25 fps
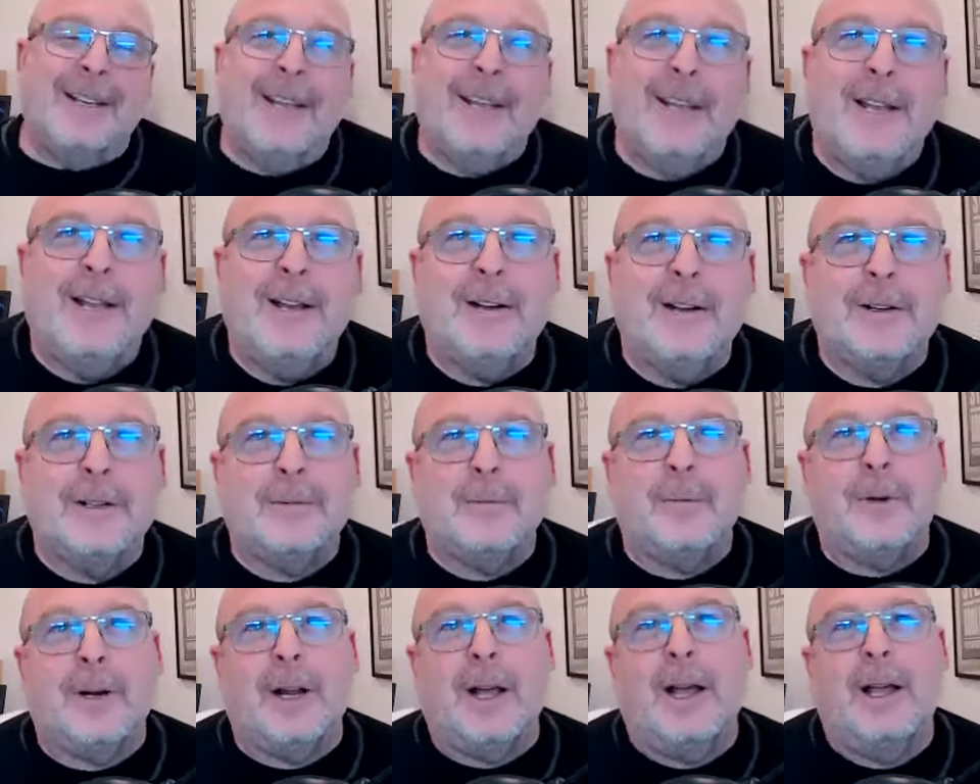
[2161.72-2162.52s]
here's
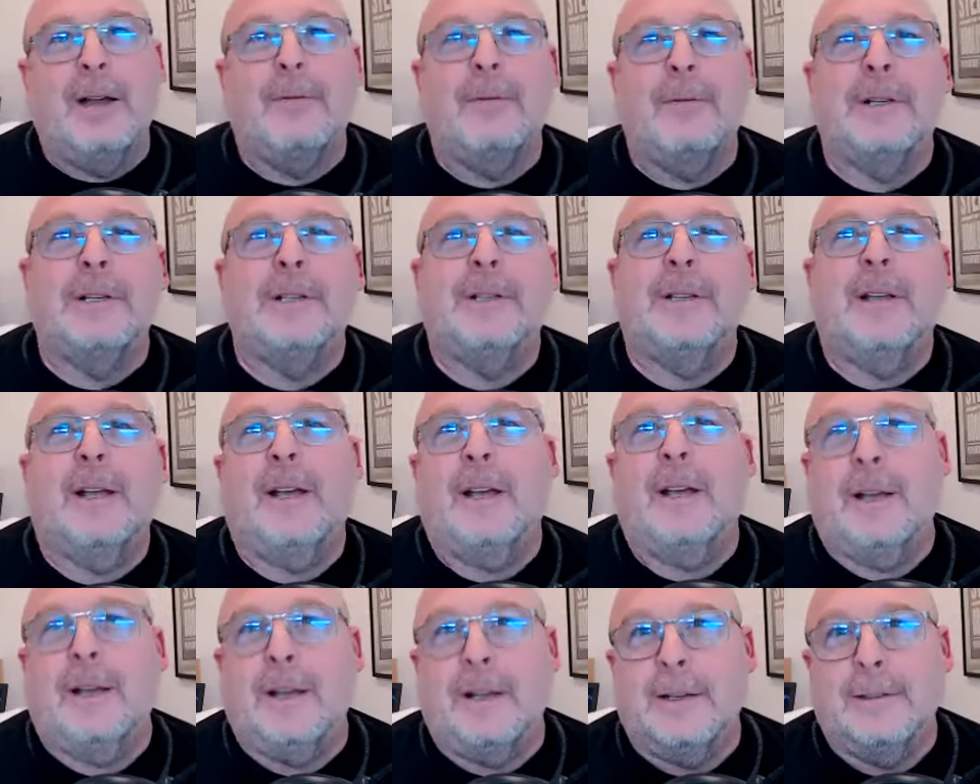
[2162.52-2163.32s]
what I would
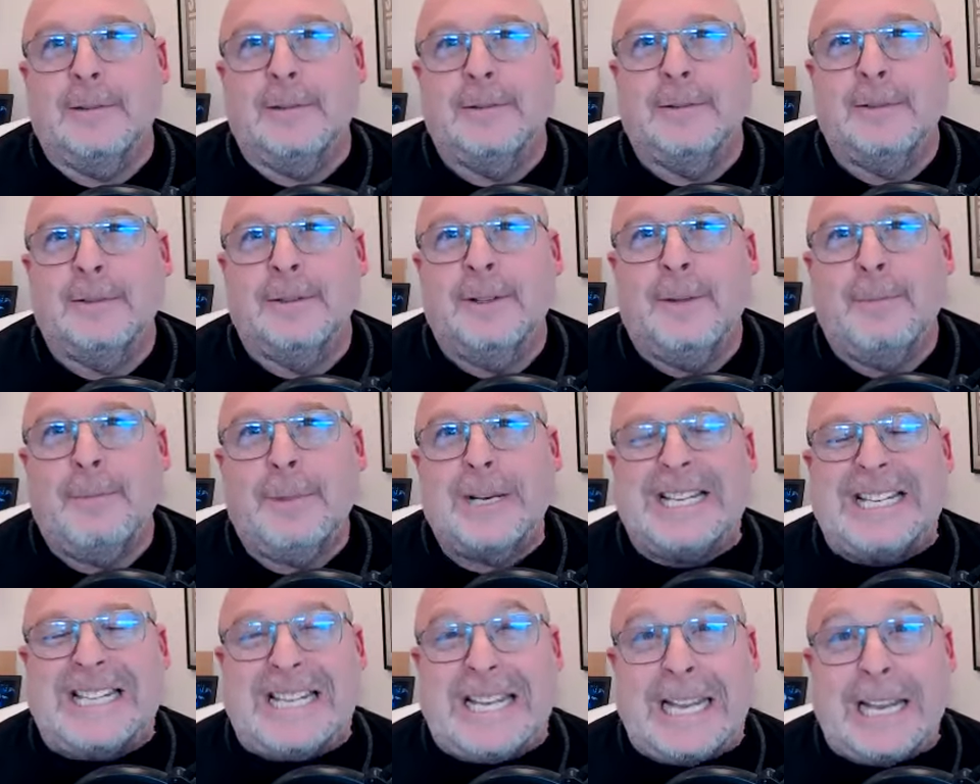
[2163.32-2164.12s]
say,
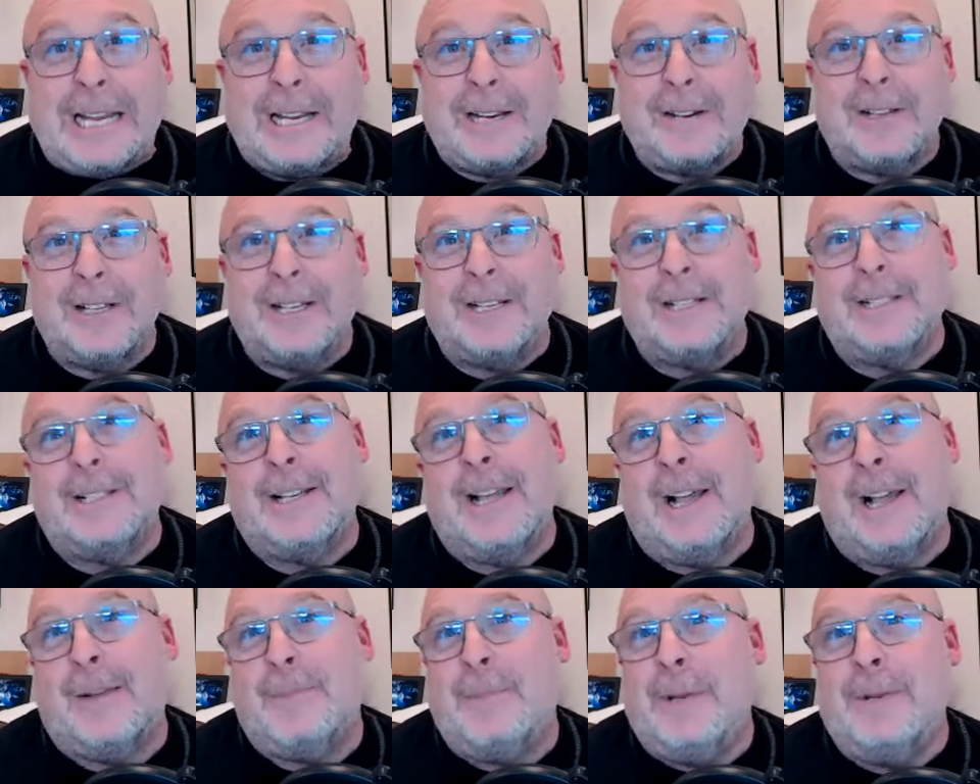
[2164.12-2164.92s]
particularly to
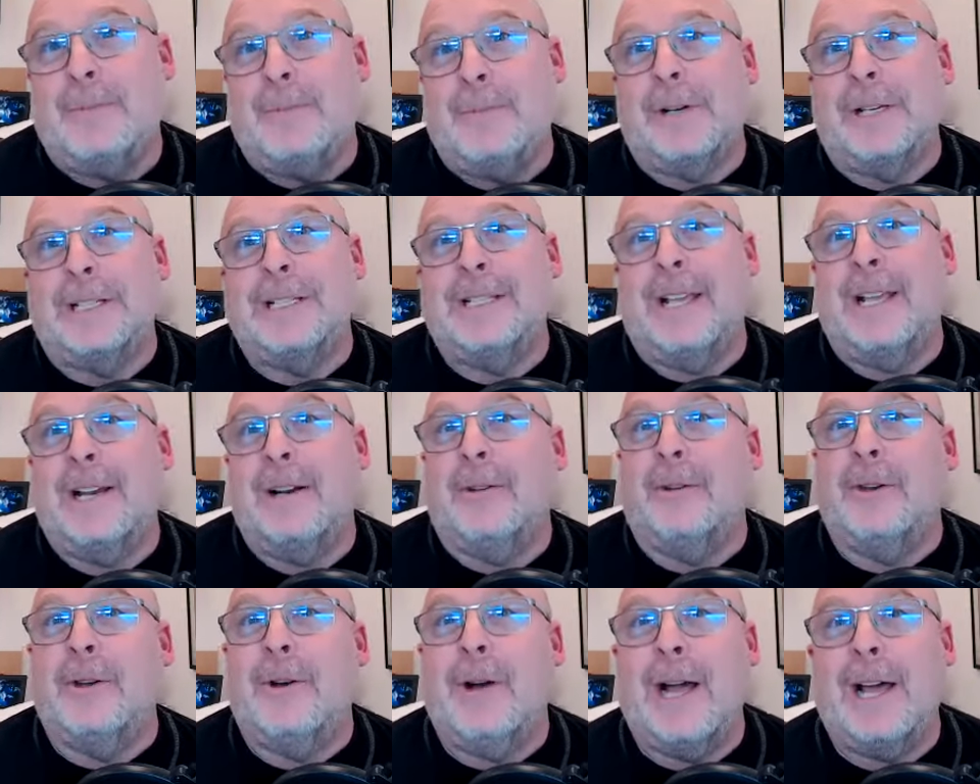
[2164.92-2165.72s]
tech people, because they
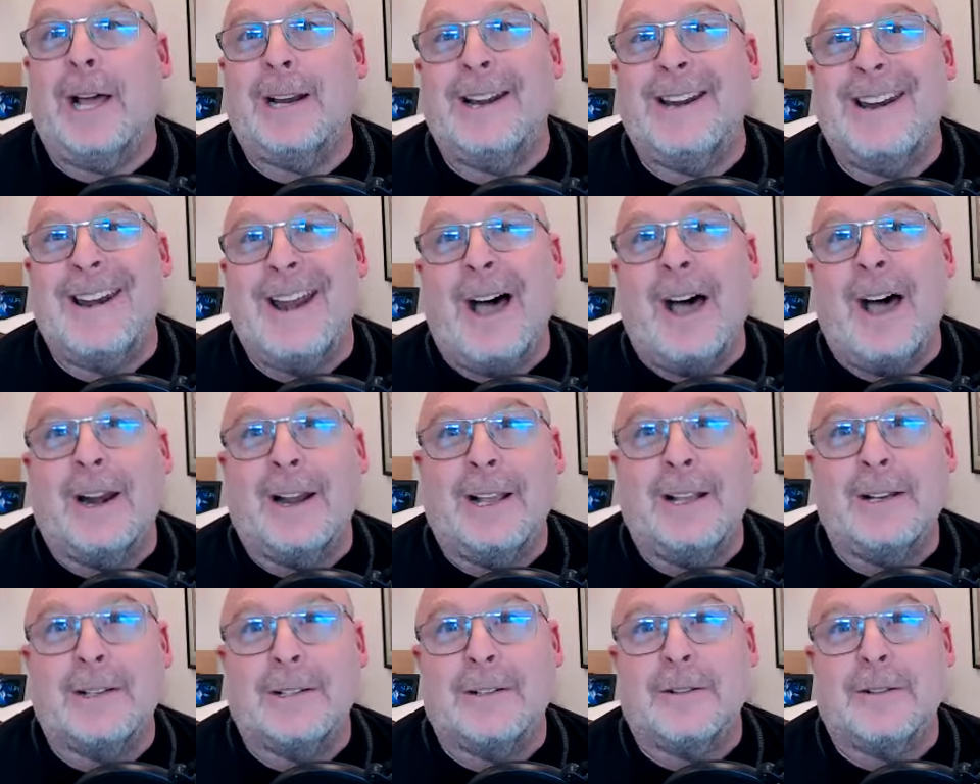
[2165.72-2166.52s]
don't know how to not
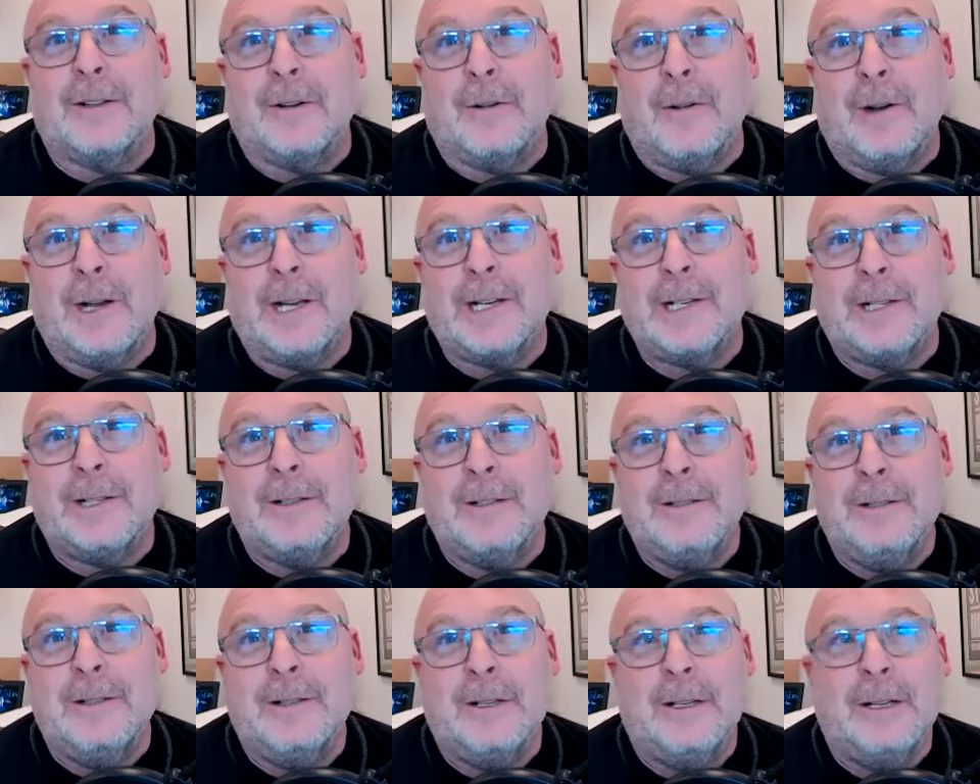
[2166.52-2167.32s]
answer the
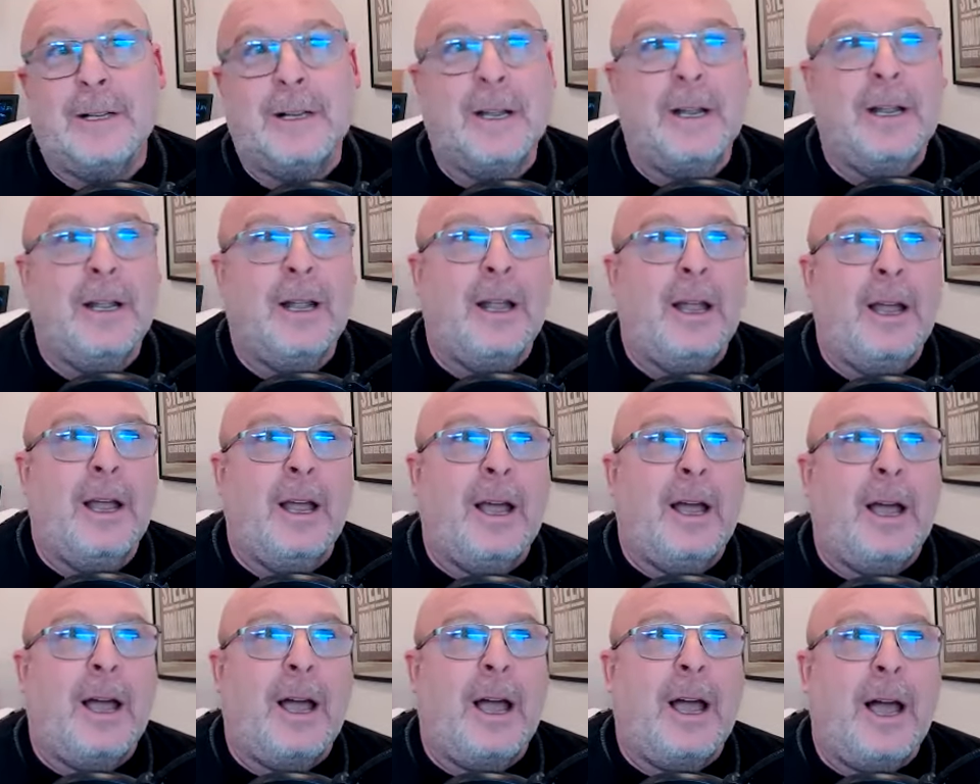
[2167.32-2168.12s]
question.
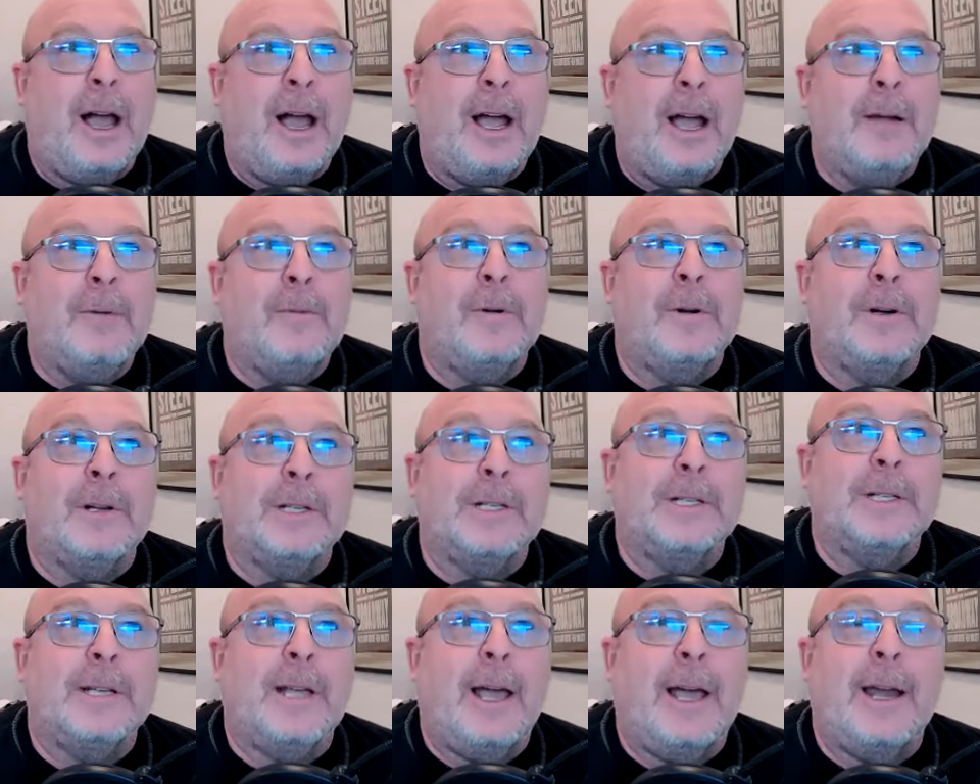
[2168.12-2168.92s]
I want
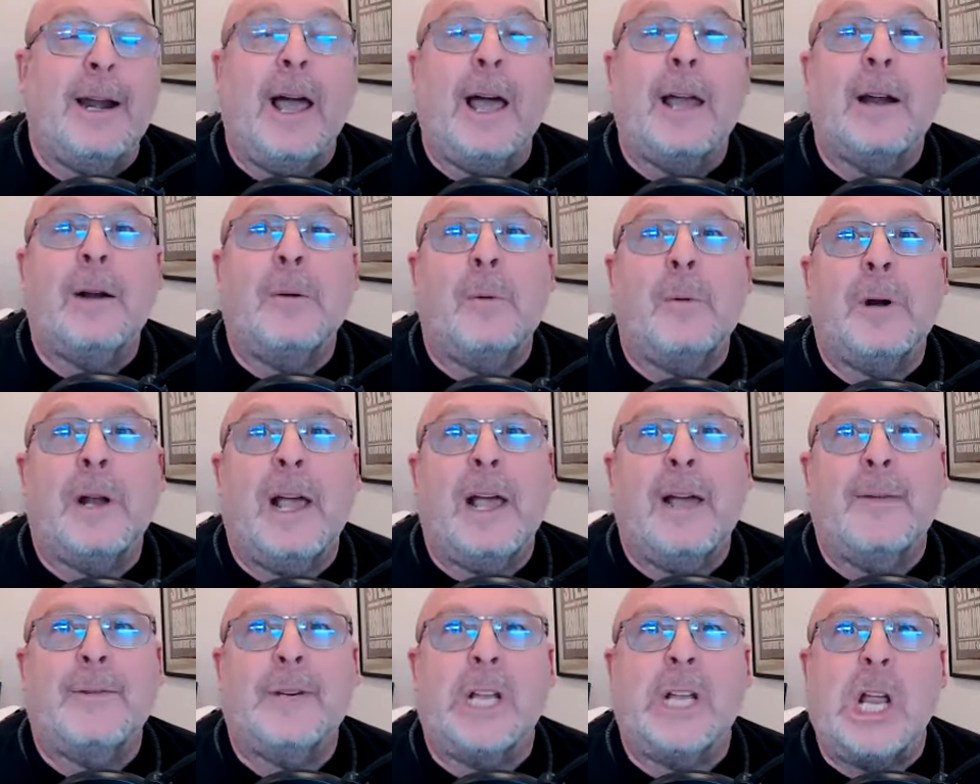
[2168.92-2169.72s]
to say, and I don't want to
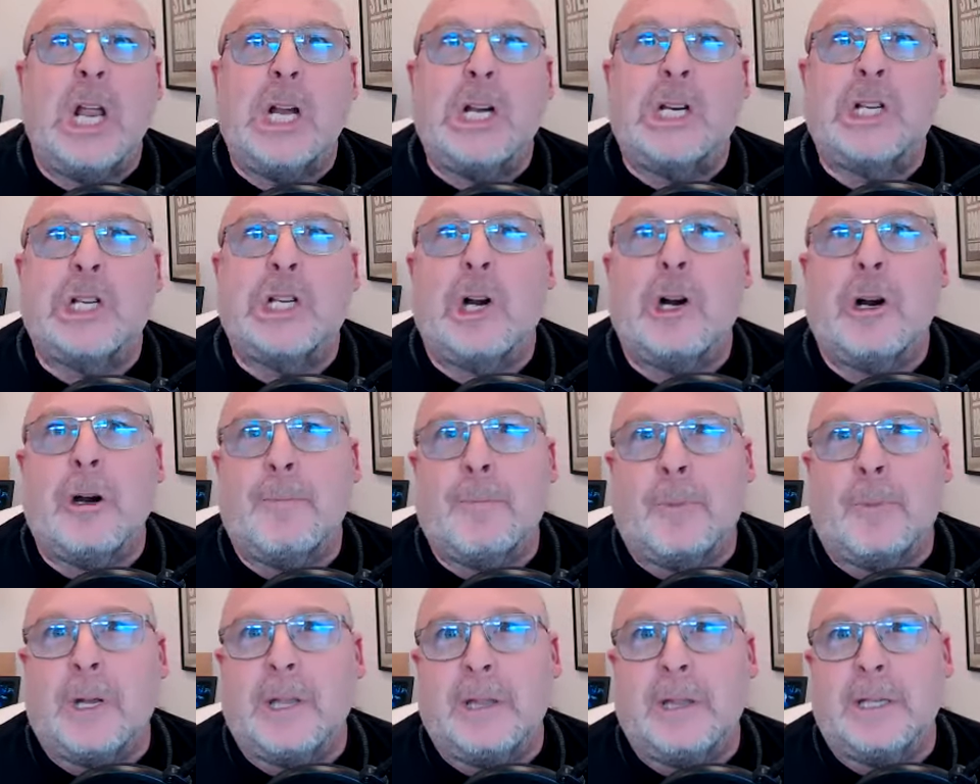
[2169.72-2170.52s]
have to
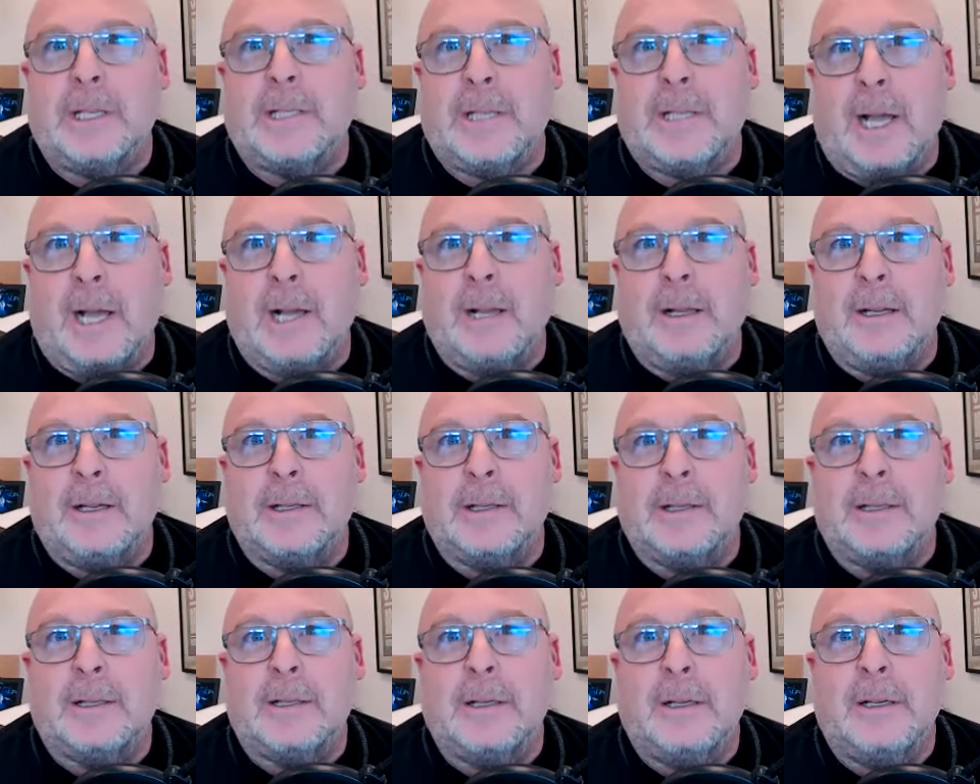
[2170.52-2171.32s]
interpret the
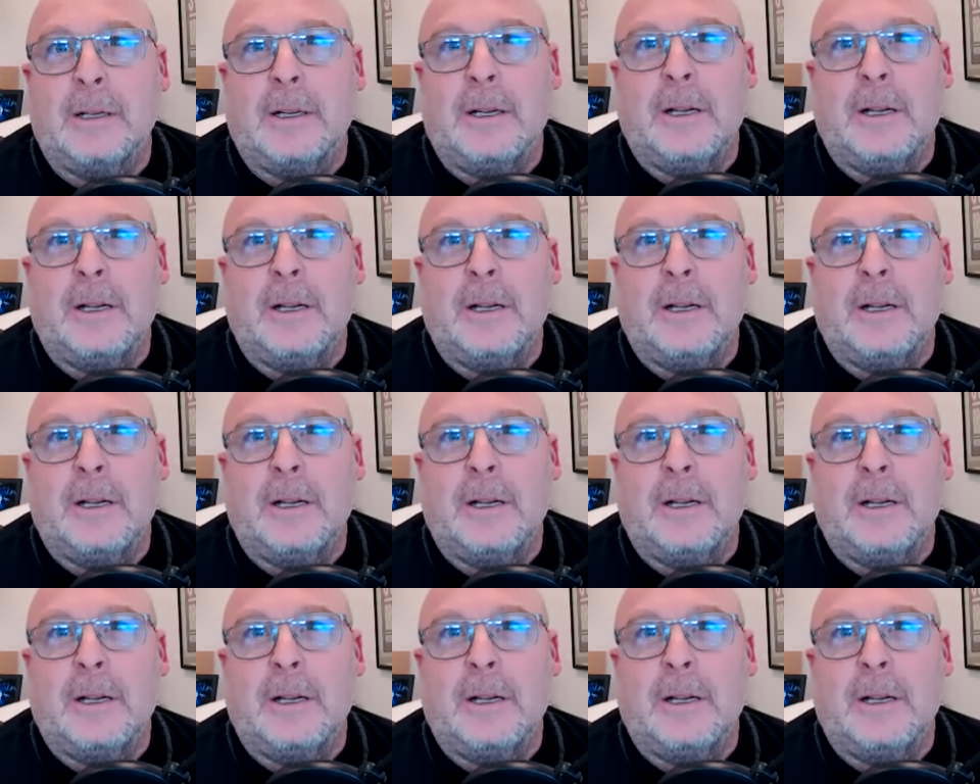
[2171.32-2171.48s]
silence.